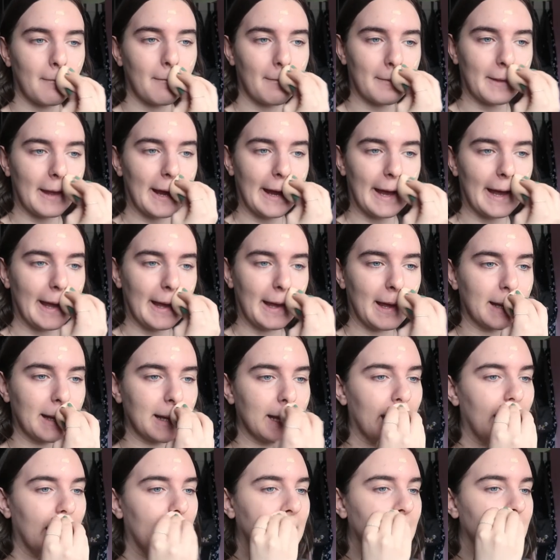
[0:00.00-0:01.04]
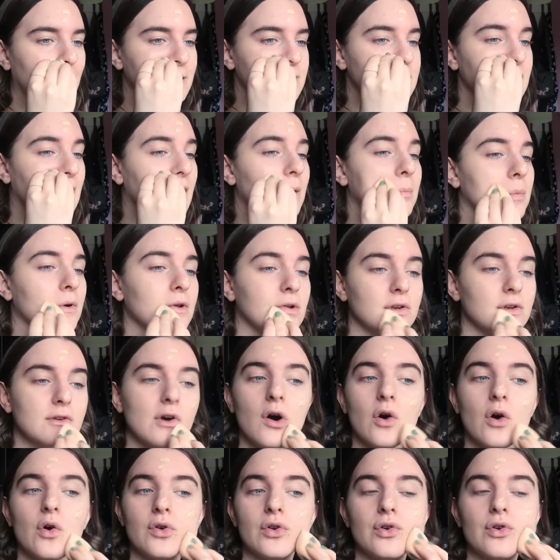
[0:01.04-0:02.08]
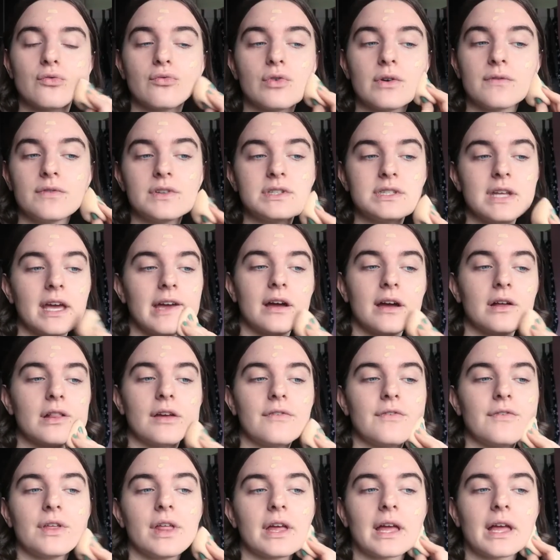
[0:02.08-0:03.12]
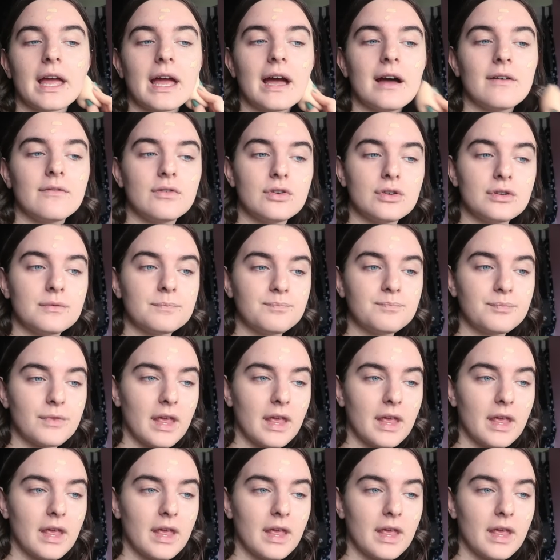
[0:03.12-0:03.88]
that again has happened on Riverdale. I feel like I haven't,